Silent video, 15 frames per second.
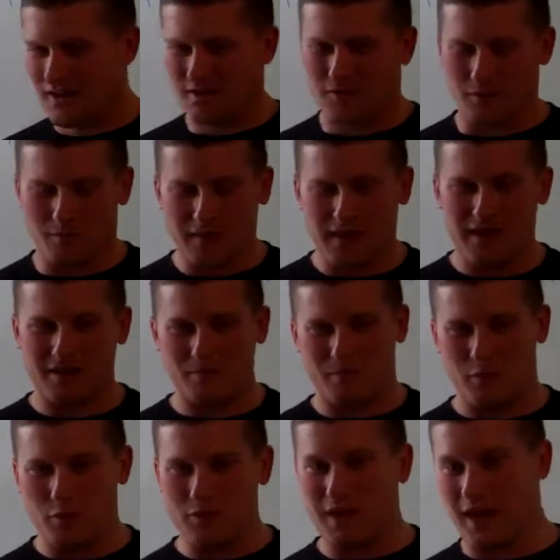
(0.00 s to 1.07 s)
For me,
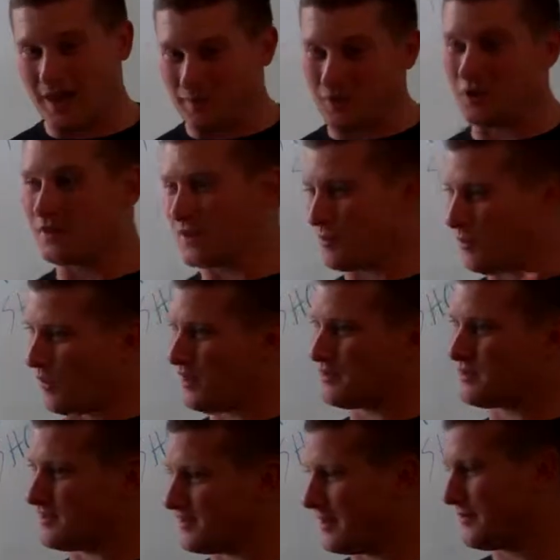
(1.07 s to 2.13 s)
boot camp literally
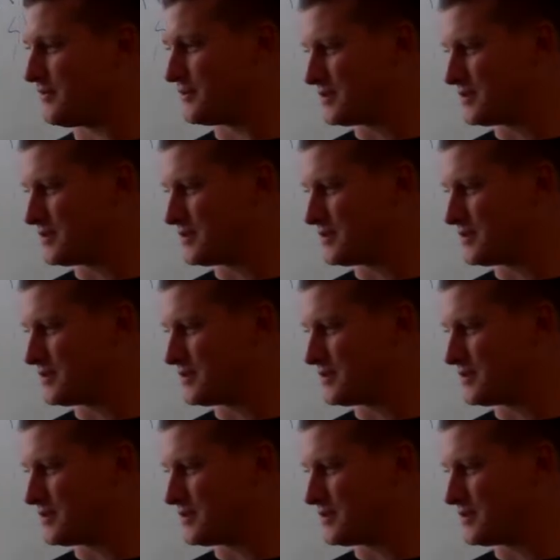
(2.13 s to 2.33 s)
was the toughest